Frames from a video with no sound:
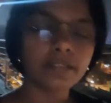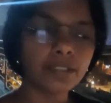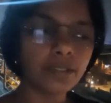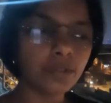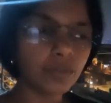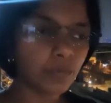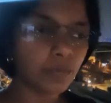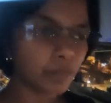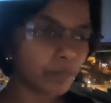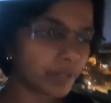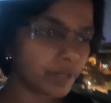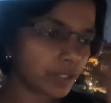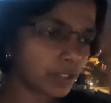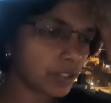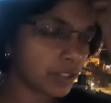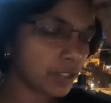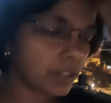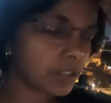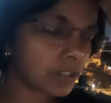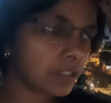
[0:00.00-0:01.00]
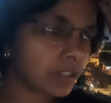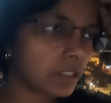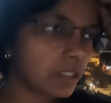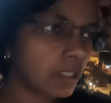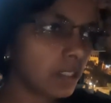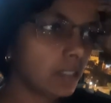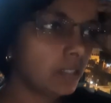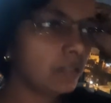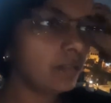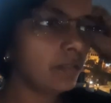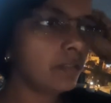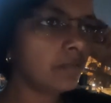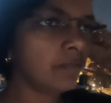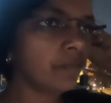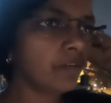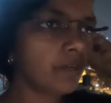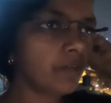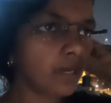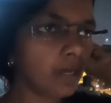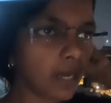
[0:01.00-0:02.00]
because the way
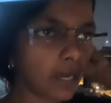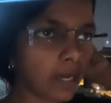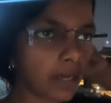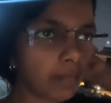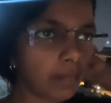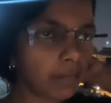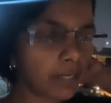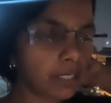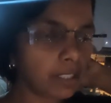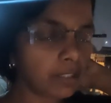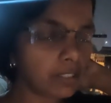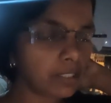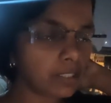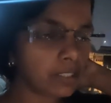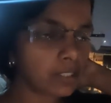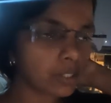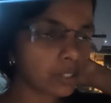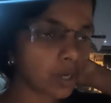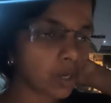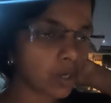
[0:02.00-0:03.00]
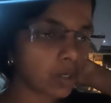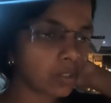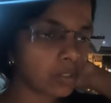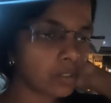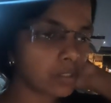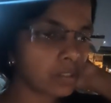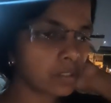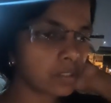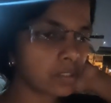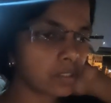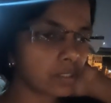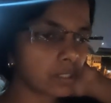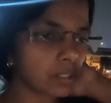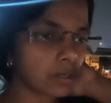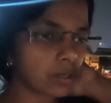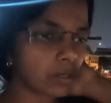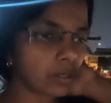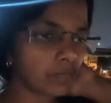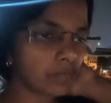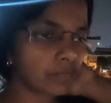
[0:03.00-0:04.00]
I make these songs, there's a lot of,
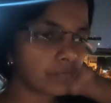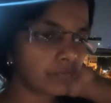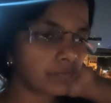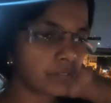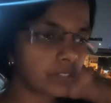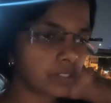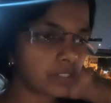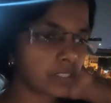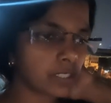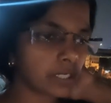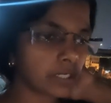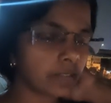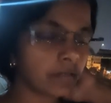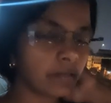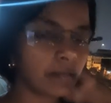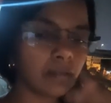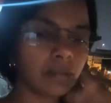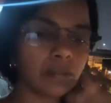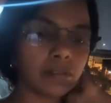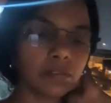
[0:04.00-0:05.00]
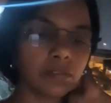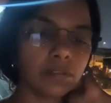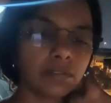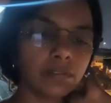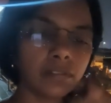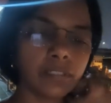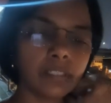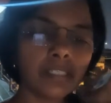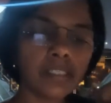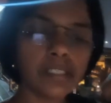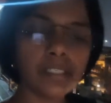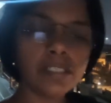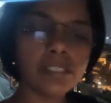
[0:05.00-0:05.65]
it's like it's